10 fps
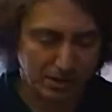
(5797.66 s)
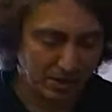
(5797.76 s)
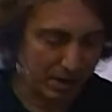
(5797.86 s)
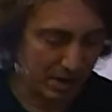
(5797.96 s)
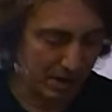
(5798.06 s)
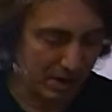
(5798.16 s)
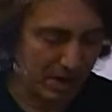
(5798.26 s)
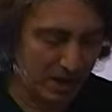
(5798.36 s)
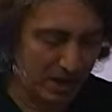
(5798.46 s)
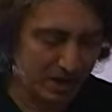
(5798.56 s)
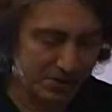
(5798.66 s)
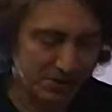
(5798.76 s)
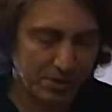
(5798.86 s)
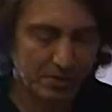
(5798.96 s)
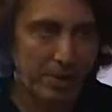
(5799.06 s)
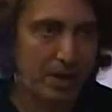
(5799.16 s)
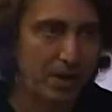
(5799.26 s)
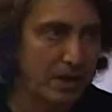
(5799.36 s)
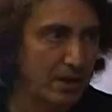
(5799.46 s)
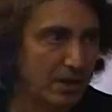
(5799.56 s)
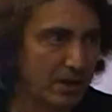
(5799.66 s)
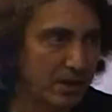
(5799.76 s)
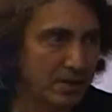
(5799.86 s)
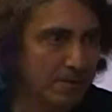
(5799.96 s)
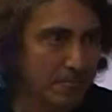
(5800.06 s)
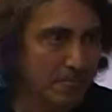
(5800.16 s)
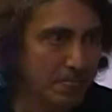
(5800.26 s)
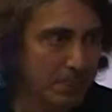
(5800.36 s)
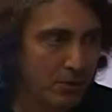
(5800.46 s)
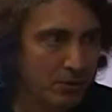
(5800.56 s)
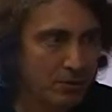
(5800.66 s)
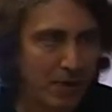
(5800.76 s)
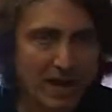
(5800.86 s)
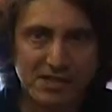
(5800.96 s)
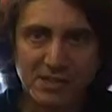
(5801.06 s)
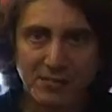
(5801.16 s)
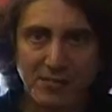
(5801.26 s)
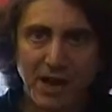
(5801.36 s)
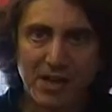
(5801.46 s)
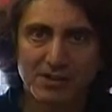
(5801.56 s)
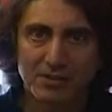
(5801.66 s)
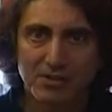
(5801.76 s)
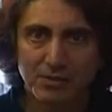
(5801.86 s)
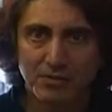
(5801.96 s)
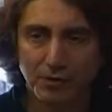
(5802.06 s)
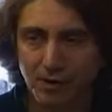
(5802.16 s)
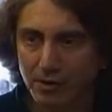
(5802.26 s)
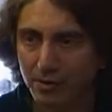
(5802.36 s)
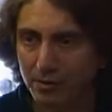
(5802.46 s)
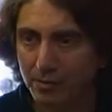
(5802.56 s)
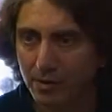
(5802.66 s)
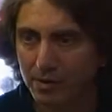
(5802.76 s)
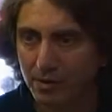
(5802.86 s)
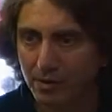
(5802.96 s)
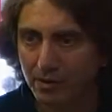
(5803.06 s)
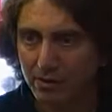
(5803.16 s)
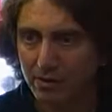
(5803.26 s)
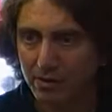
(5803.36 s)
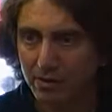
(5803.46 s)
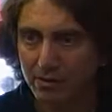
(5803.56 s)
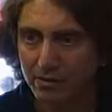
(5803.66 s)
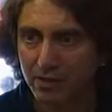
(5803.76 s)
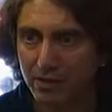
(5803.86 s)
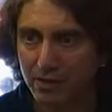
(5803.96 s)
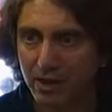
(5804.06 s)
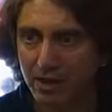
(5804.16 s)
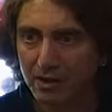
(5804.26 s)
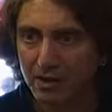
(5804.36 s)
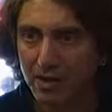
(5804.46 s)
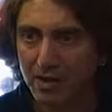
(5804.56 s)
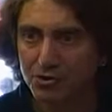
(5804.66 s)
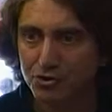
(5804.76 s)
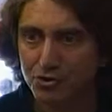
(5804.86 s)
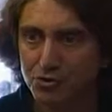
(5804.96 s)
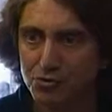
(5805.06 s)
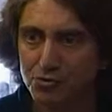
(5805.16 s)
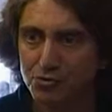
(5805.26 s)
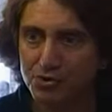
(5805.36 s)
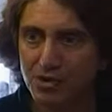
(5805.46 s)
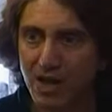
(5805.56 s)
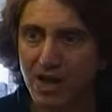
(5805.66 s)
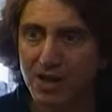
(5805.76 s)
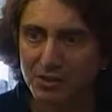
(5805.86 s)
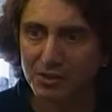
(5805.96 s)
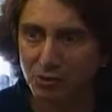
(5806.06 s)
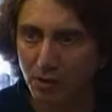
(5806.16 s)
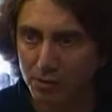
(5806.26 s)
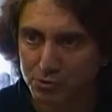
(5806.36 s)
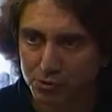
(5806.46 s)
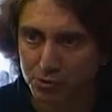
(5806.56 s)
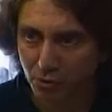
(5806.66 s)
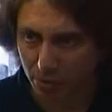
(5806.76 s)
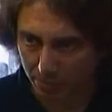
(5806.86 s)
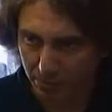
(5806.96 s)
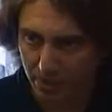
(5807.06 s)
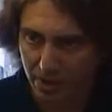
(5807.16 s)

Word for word: yeah, they're not. An idiot is somebody who has the facts in front of them and they're, they're, they, they choose not to absorb